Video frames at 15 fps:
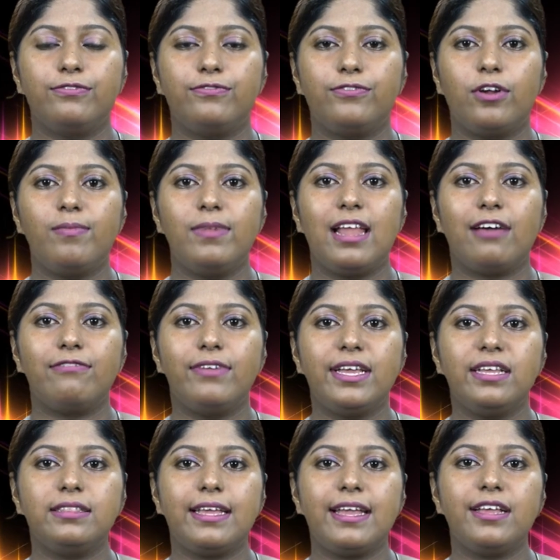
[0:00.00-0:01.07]
From
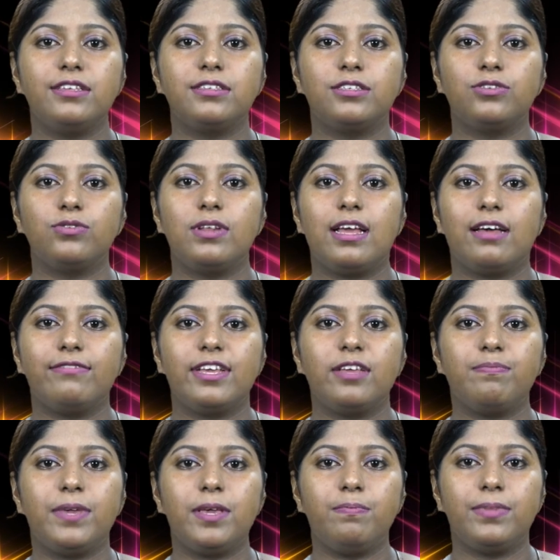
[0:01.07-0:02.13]
loving things to loving
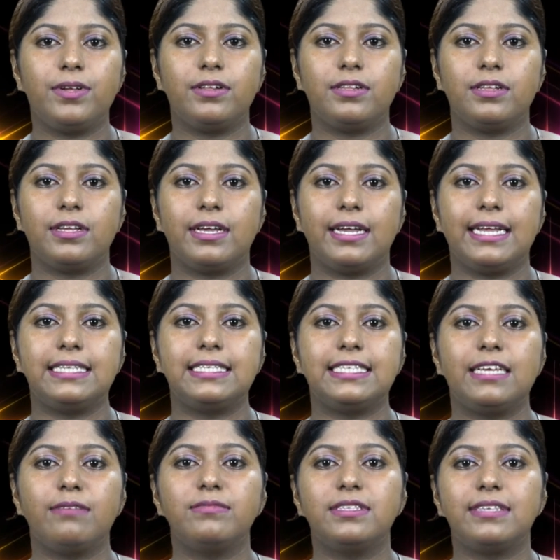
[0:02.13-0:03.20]
people, it
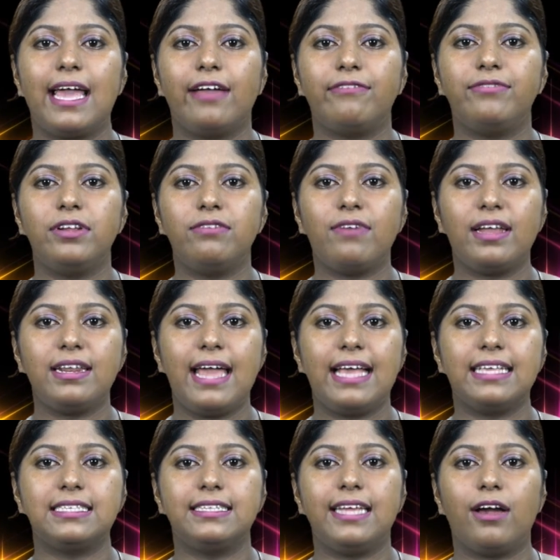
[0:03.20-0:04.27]
seems everyone
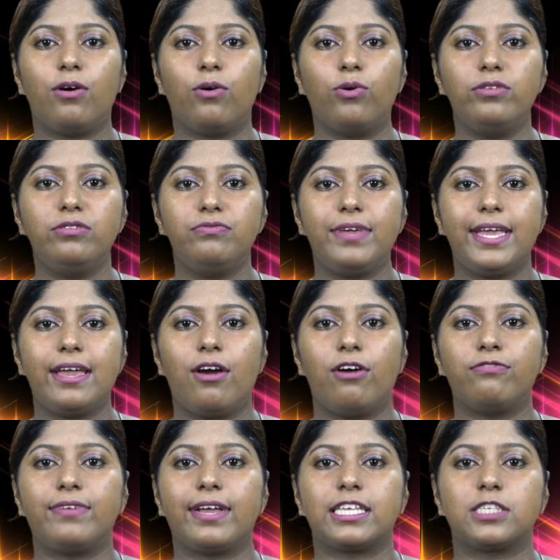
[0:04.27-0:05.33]
has their own way
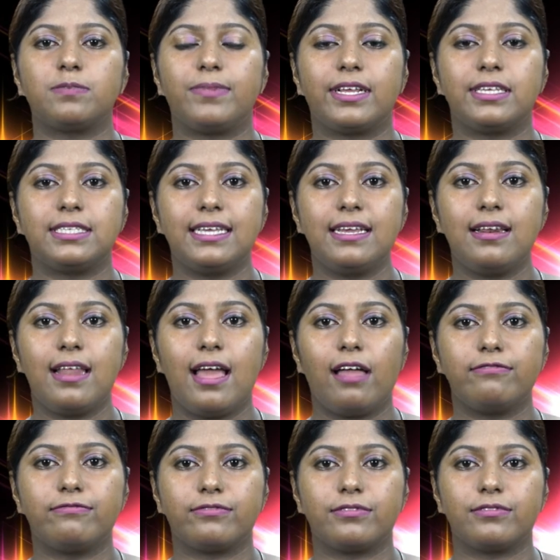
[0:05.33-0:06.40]
of expressing
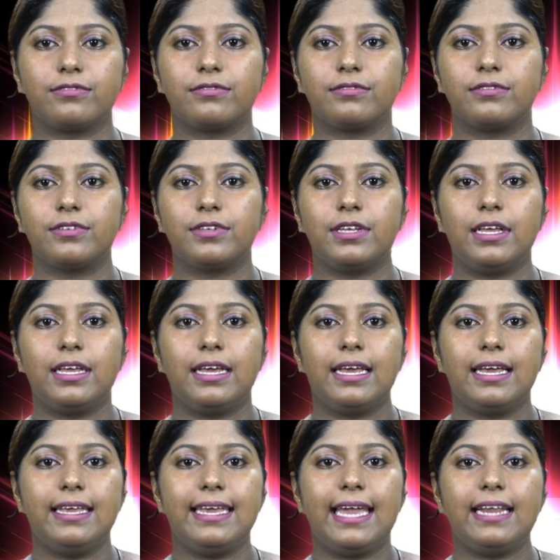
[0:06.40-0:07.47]
love.
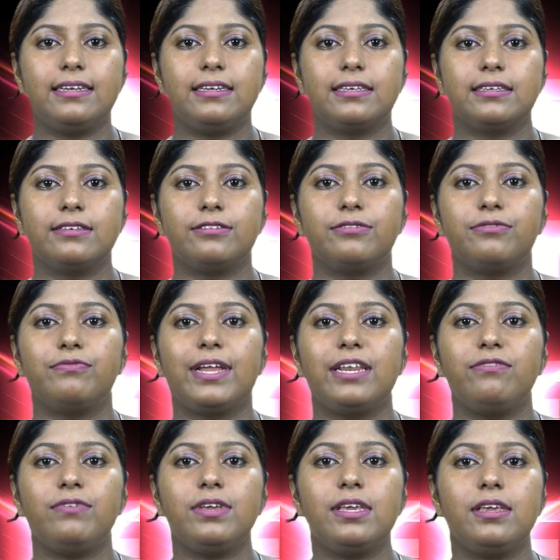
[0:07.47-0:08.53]
Yet,
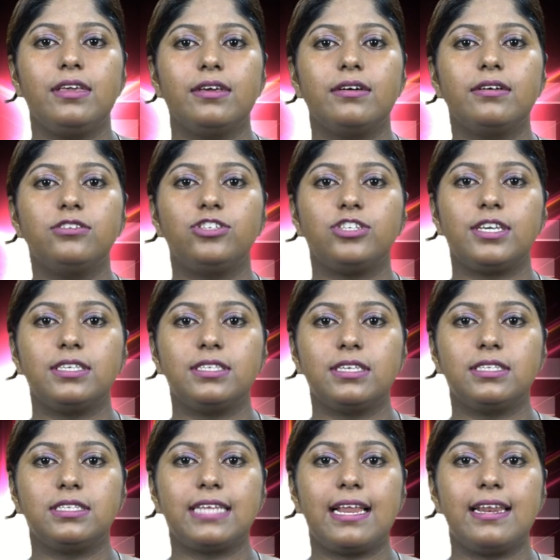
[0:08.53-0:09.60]
when we hear
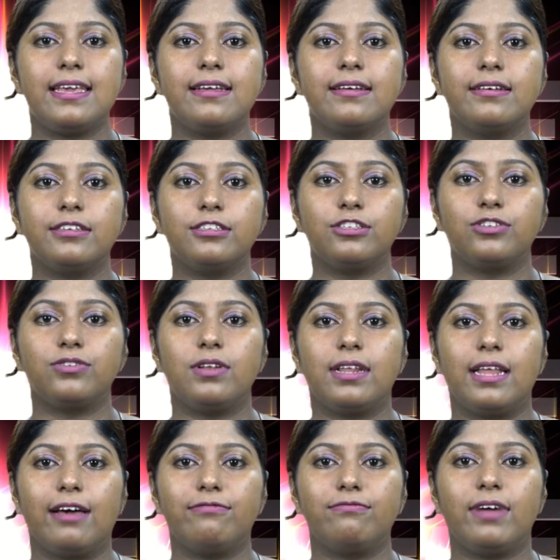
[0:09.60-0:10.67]
Jesus telling us to
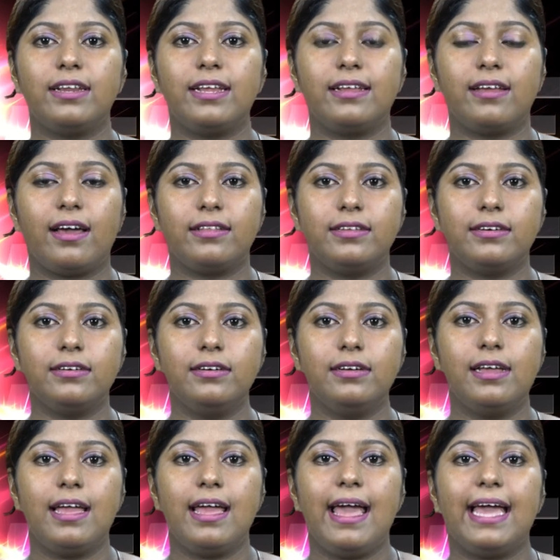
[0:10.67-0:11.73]
love one another
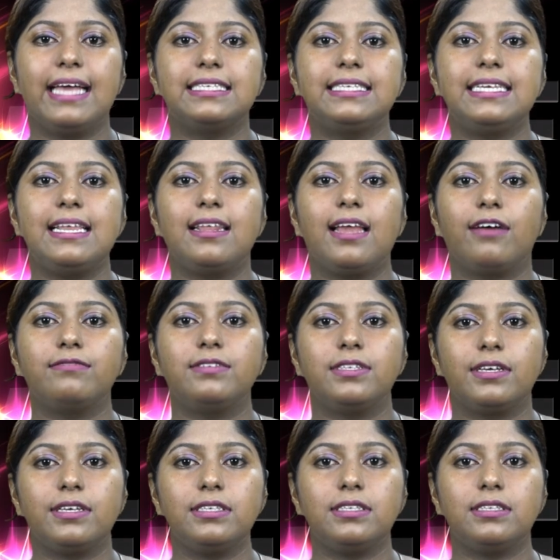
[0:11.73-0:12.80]
as He loves
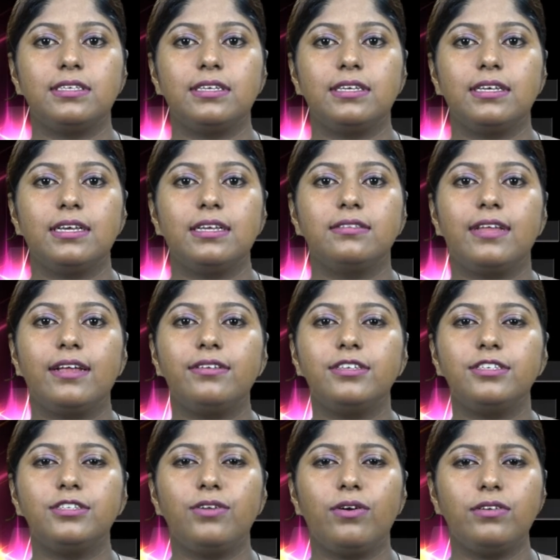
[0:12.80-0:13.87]
us, there
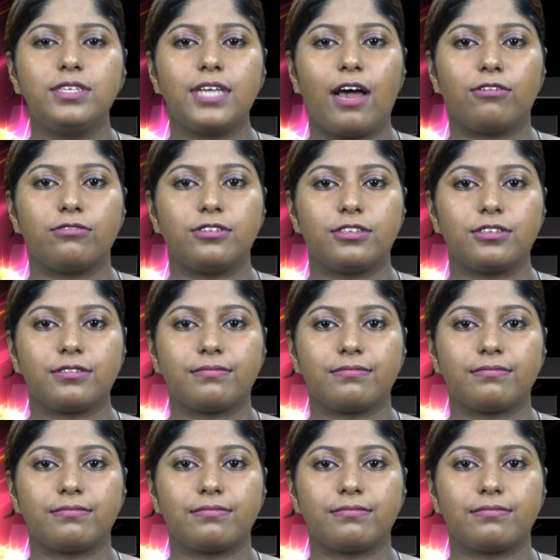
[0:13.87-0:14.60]
is no doubt.